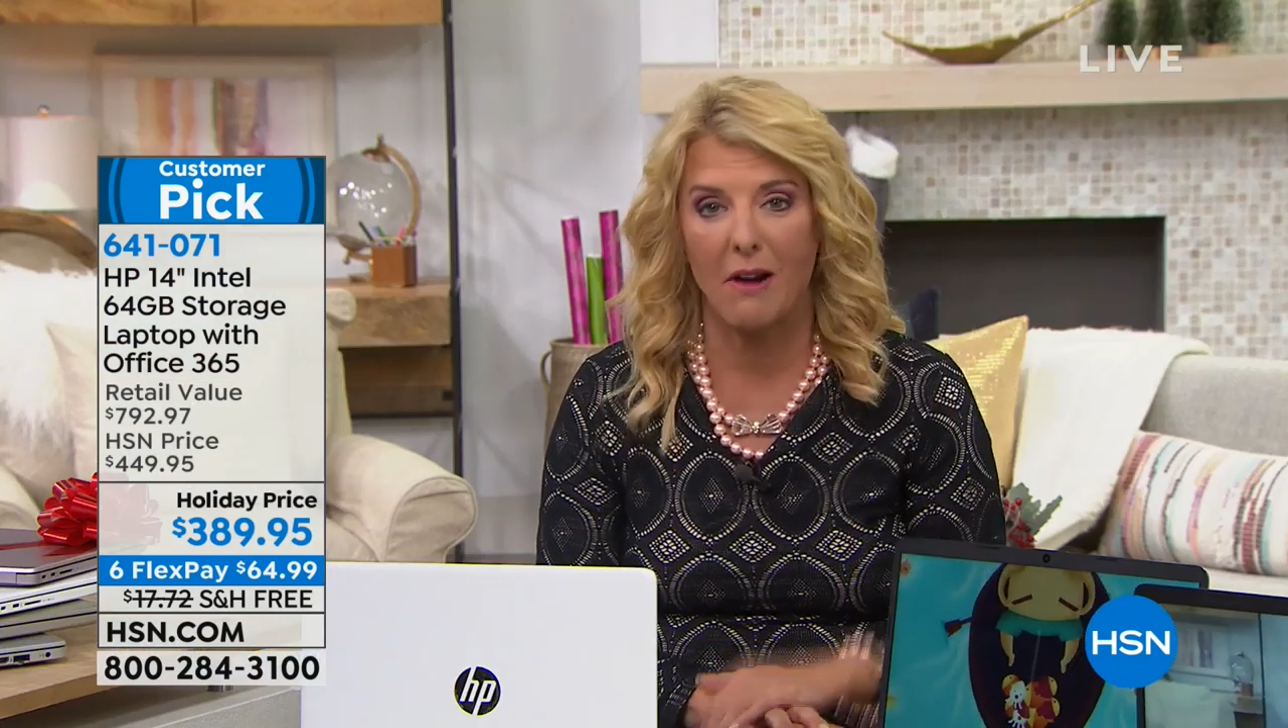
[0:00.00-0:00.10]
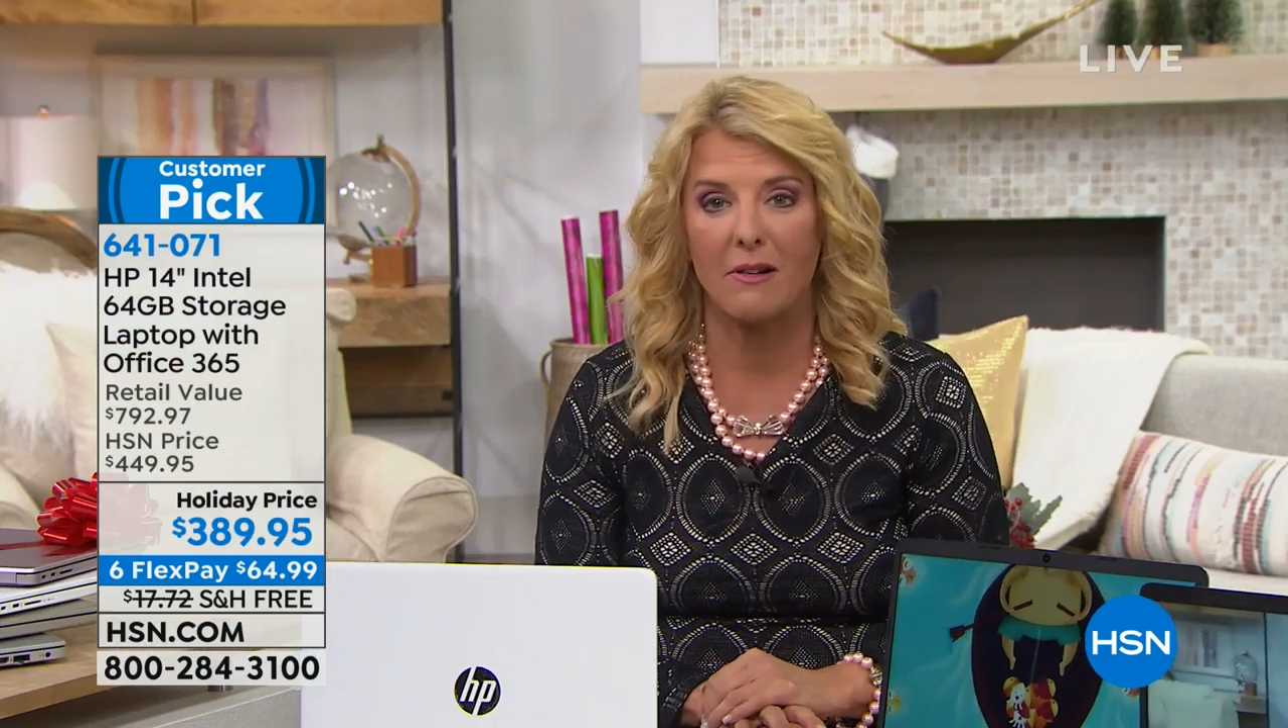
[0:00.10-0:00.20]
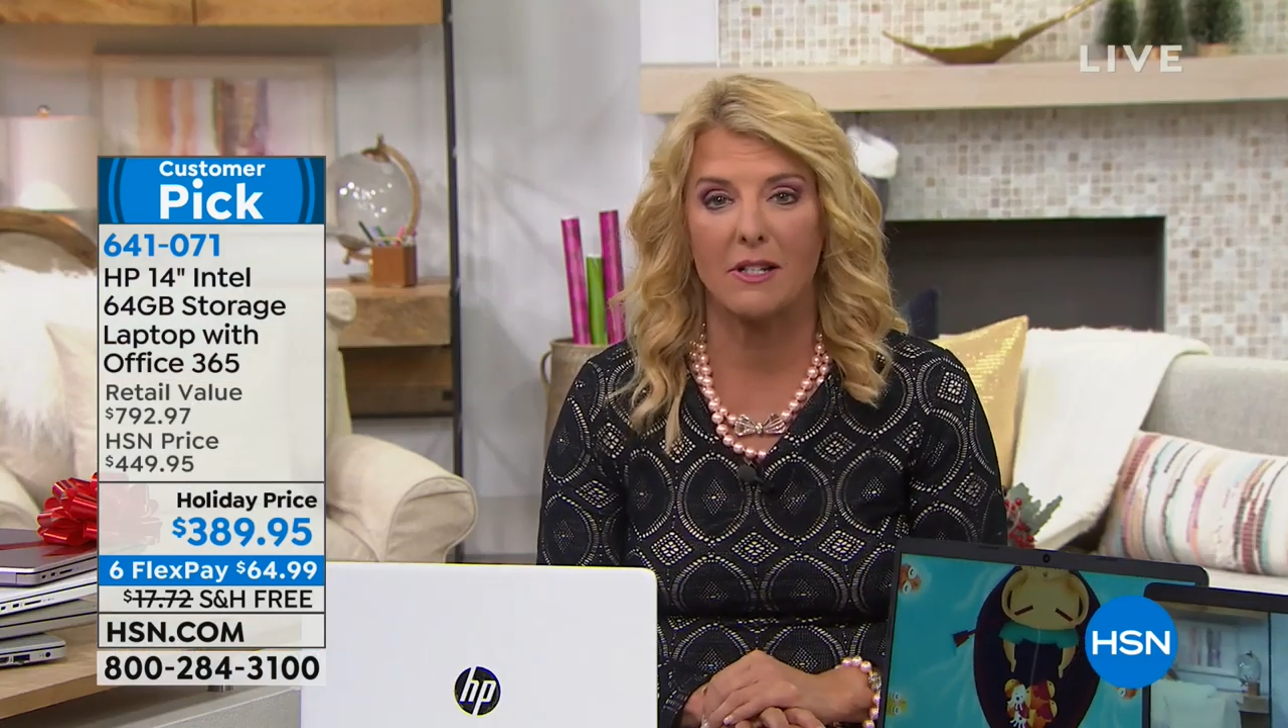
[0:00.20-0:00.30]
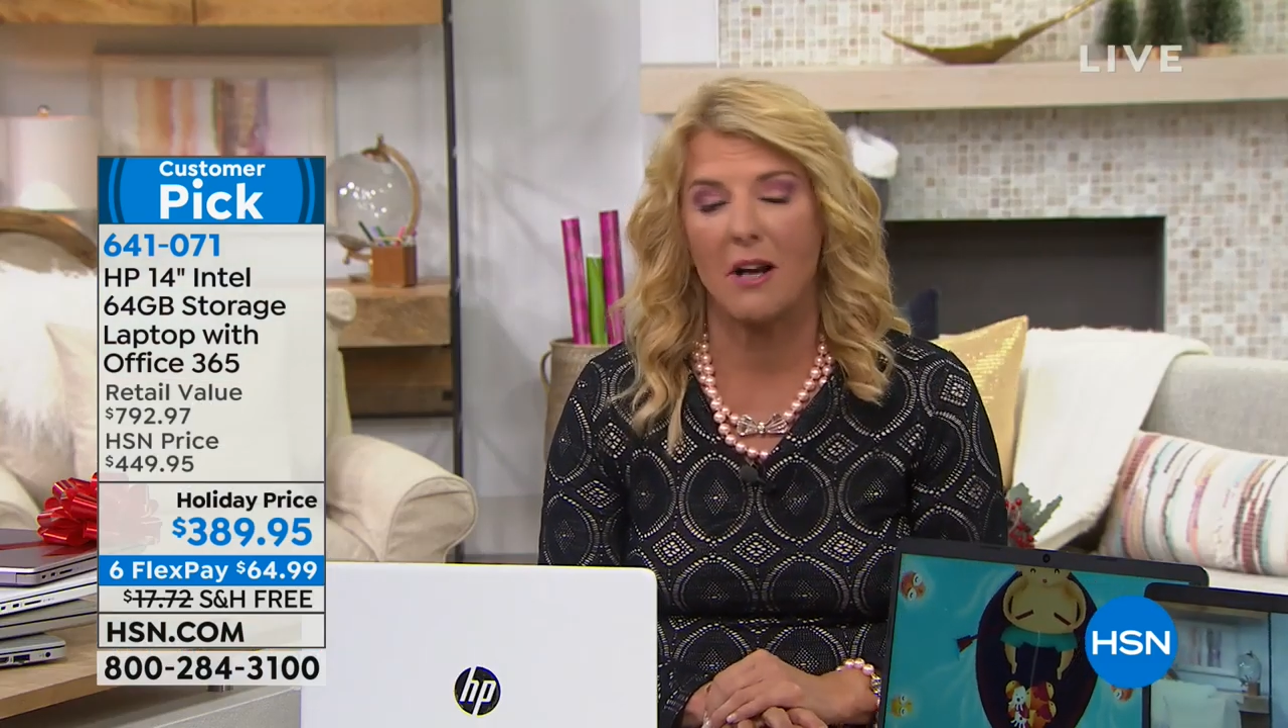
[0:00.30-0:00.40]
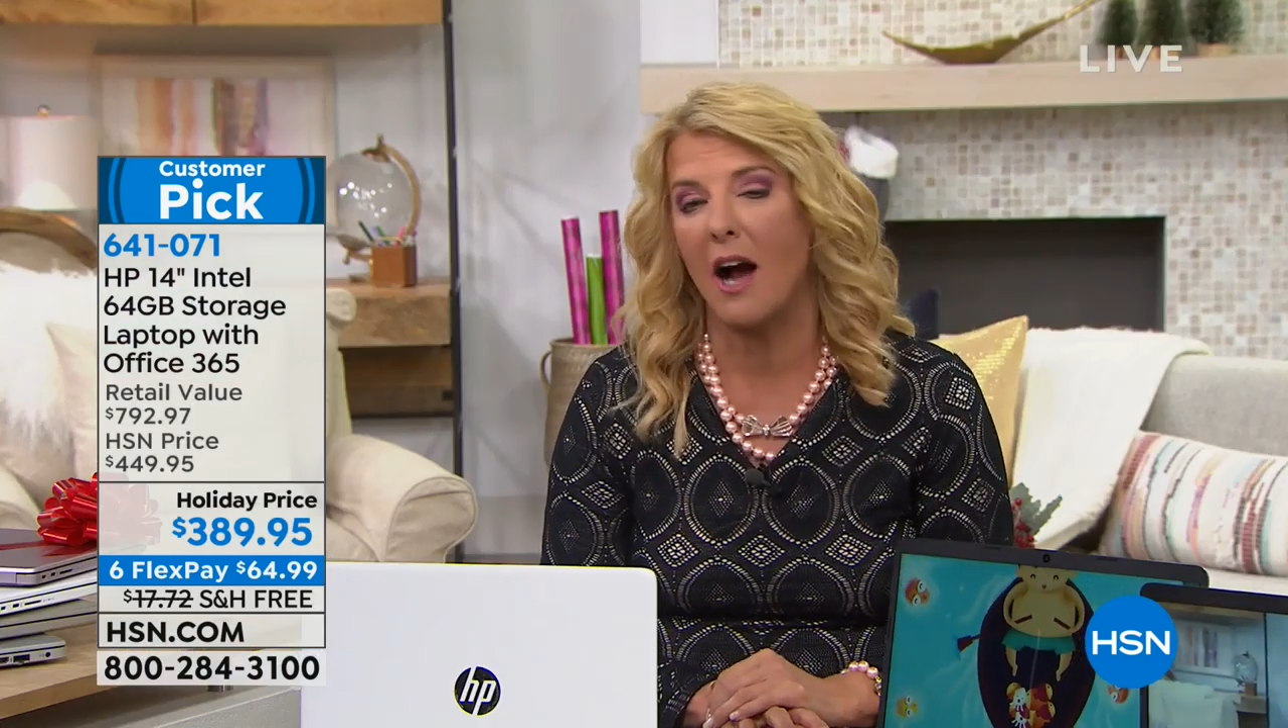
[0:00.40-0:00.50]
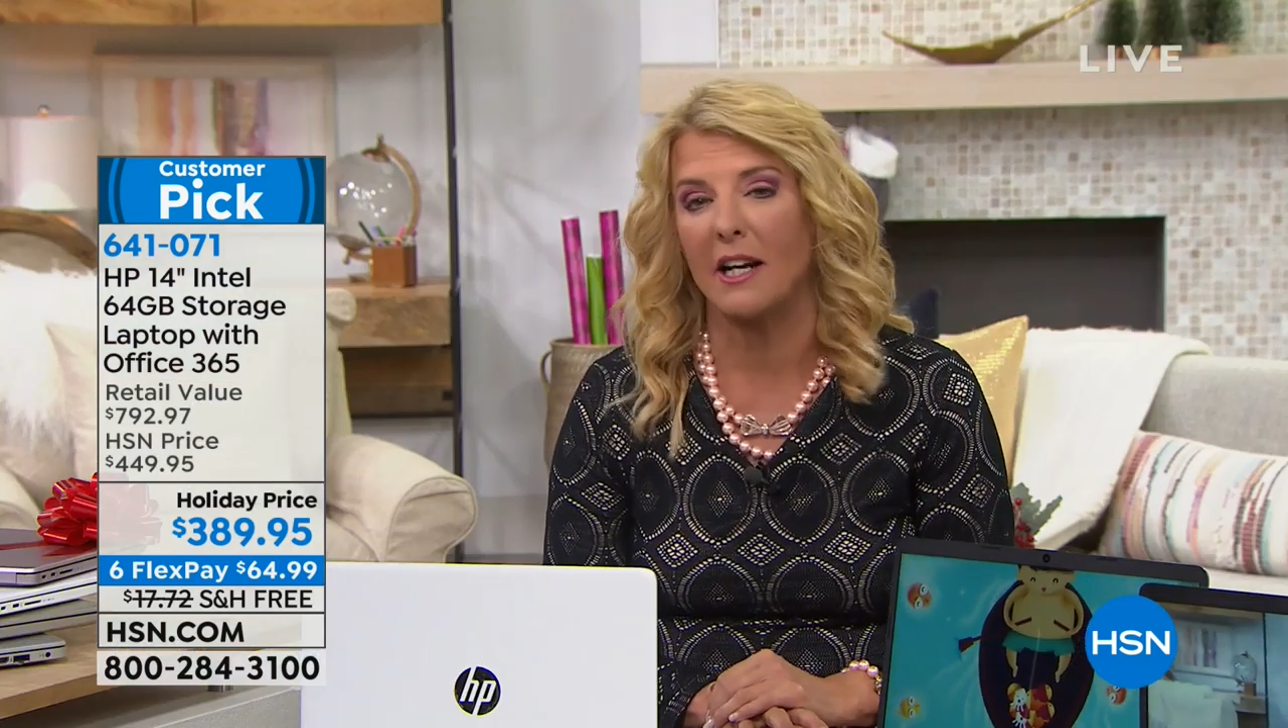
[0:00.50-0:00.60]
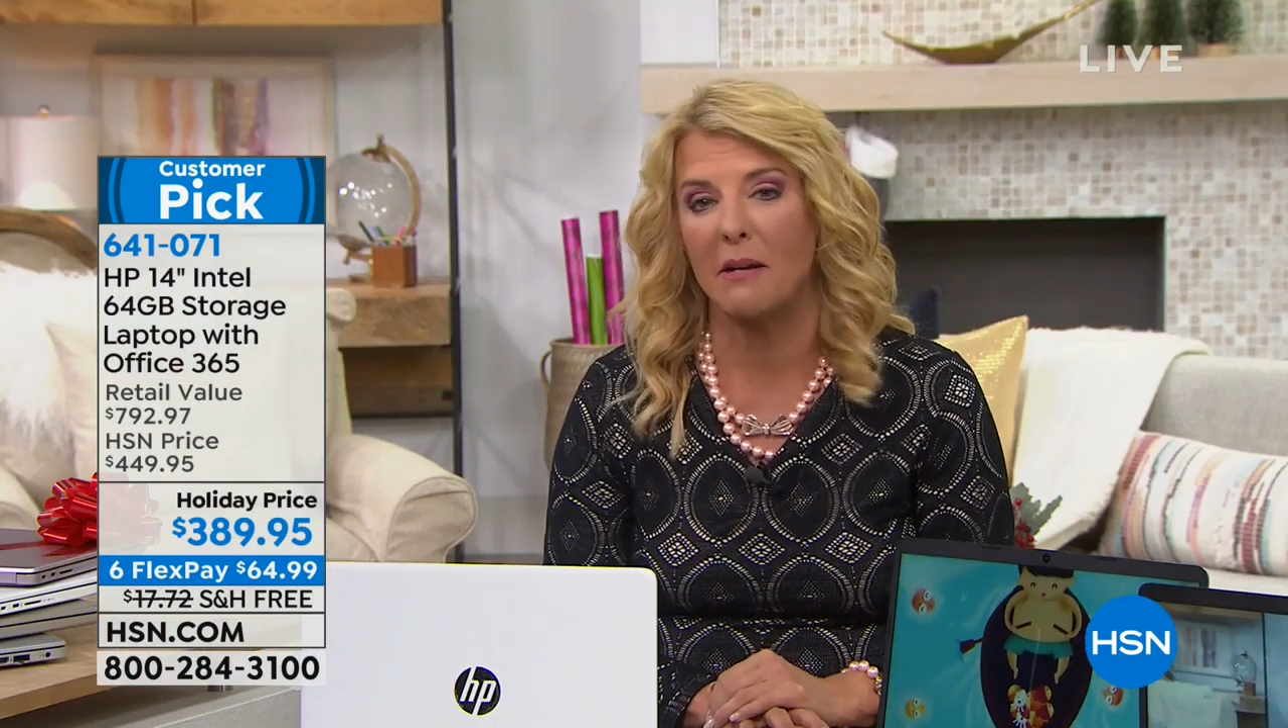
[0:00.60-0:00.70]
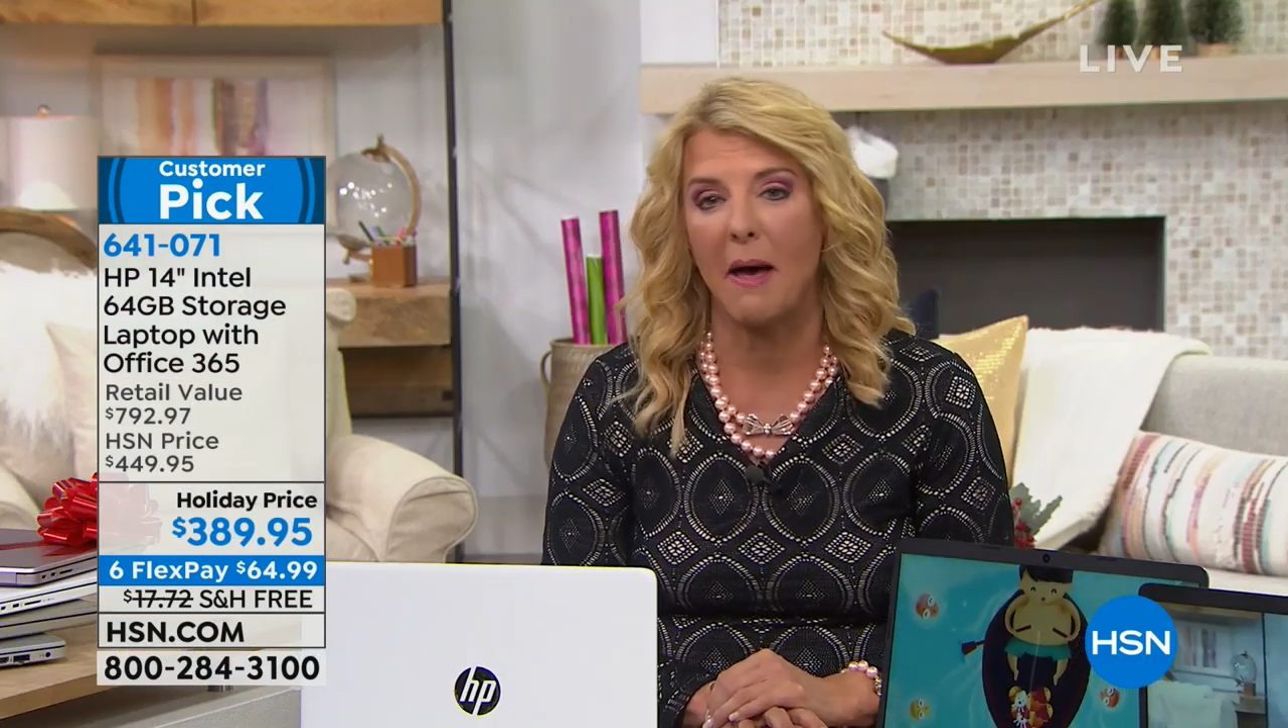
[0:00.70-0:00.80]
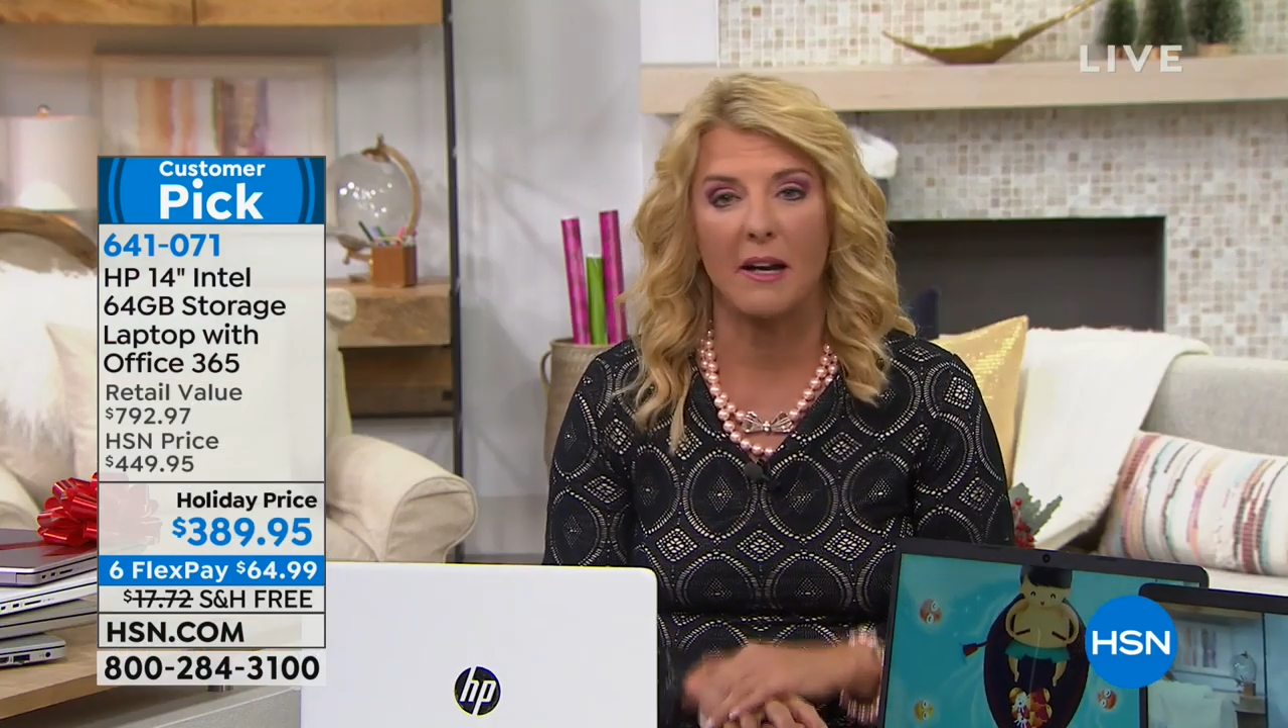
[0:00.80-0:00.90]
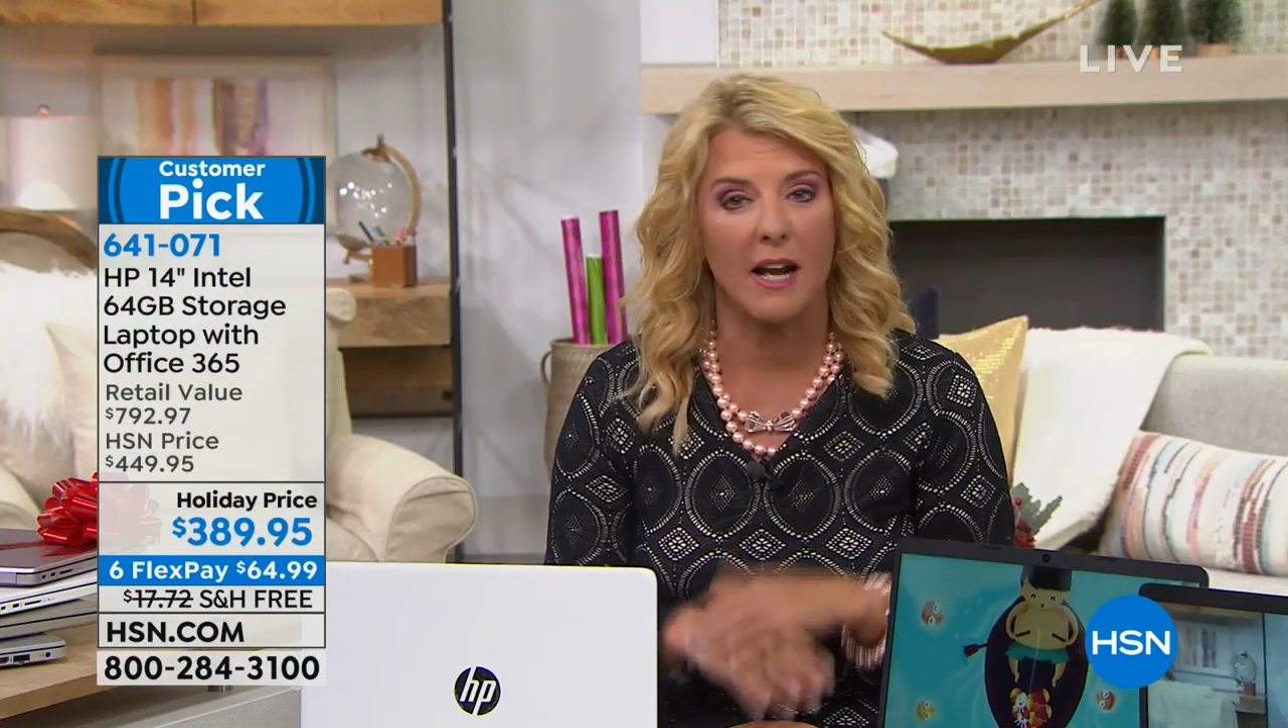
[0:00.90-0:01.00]
Aaron's talking
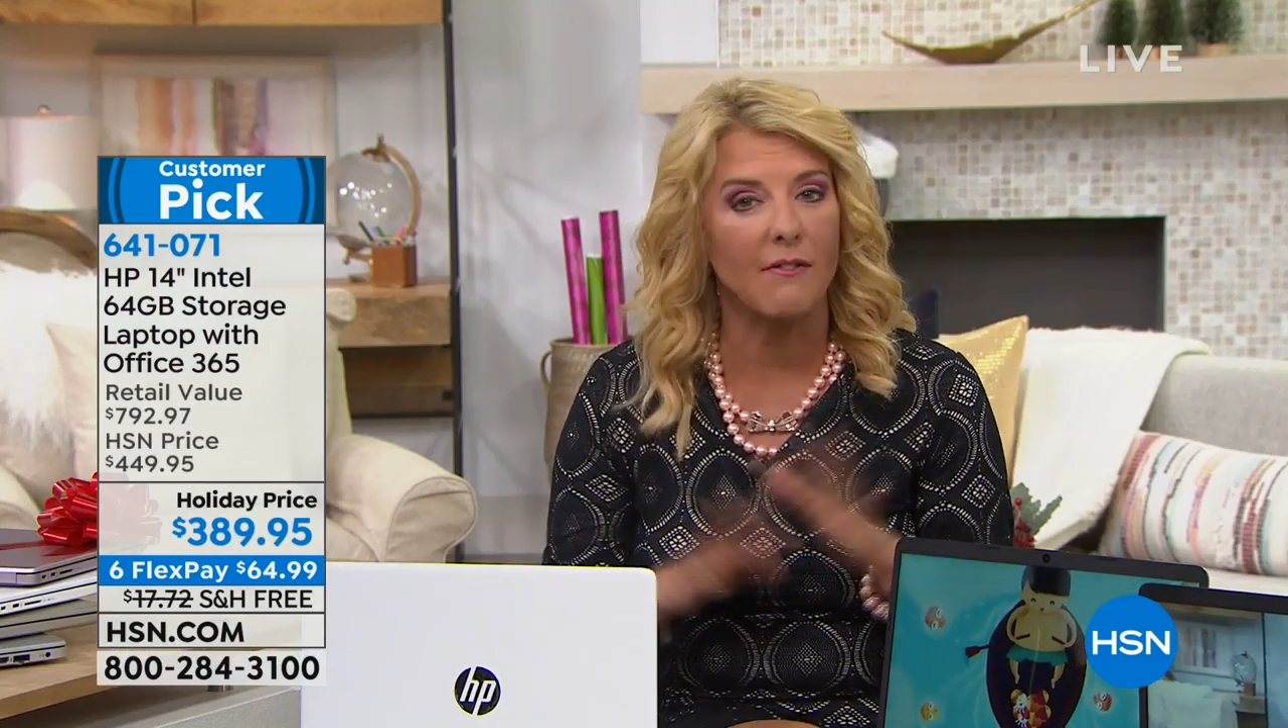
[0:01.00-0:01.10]
about and